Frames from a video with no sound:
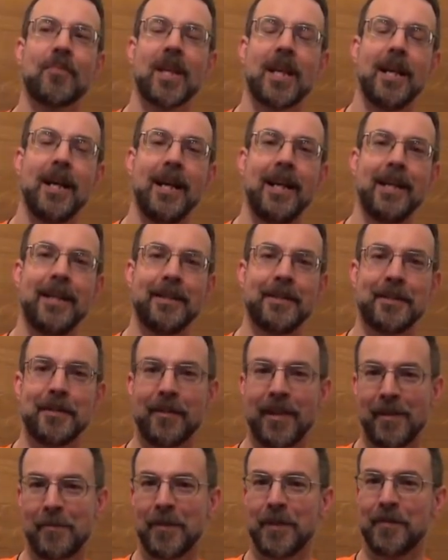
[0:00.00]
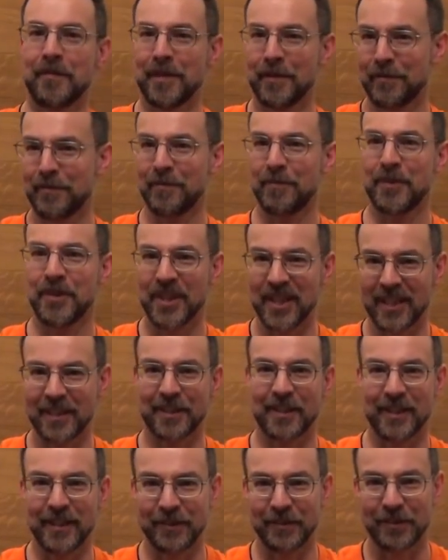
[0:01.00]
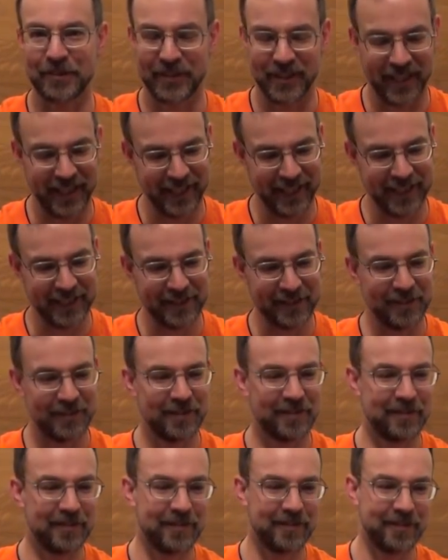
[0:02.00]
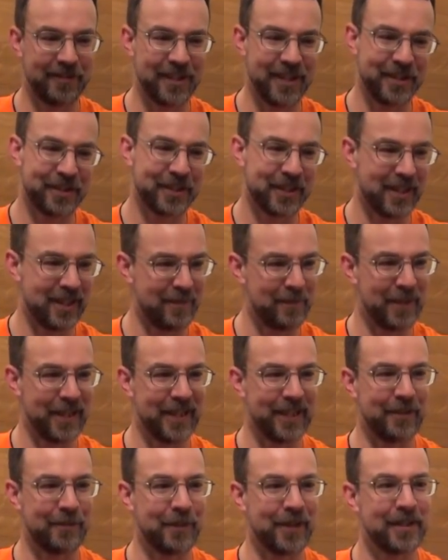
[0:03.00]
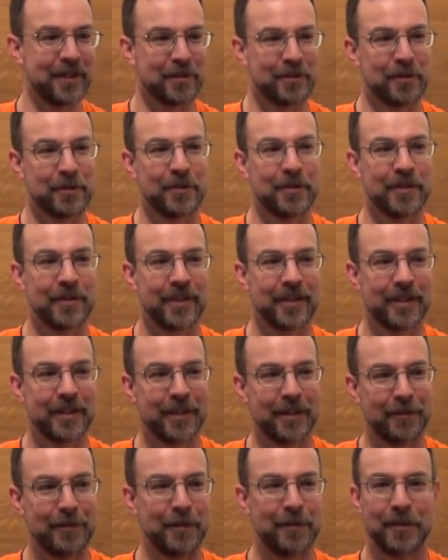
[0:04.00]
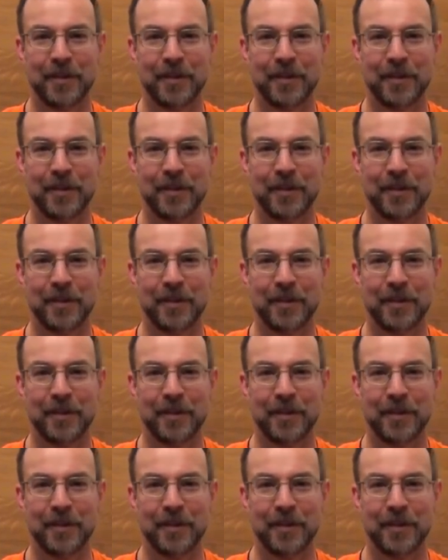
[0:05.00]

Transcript: and the development of different projectiles. And this carbine went through a few